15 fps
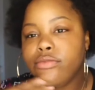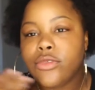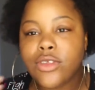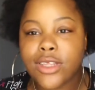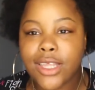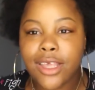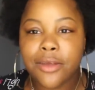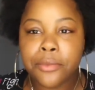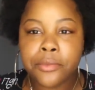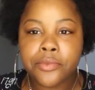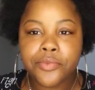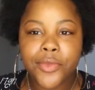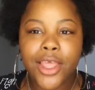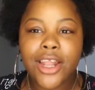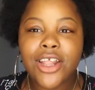You see,
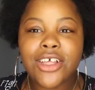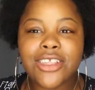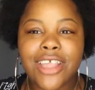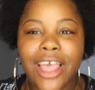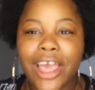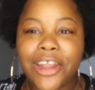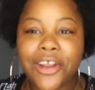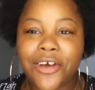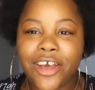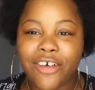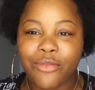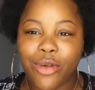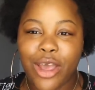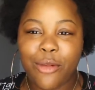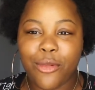it looks like I don't
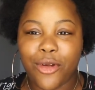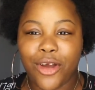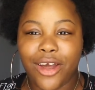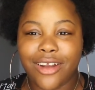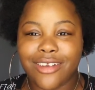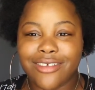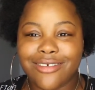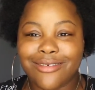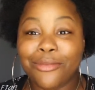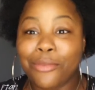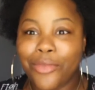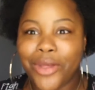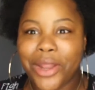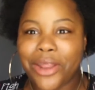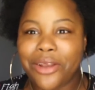have primer on,
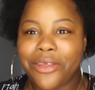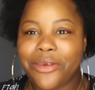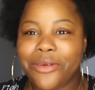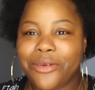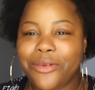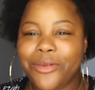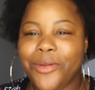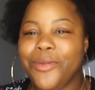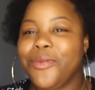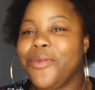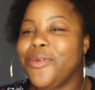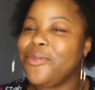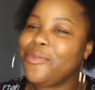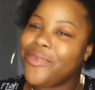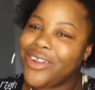but I do
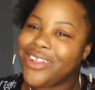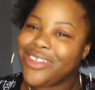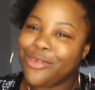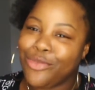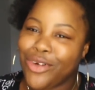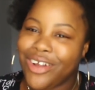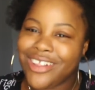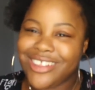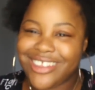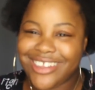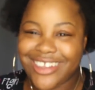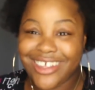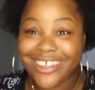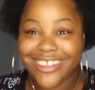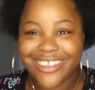but it's a bronze
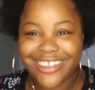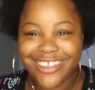tint.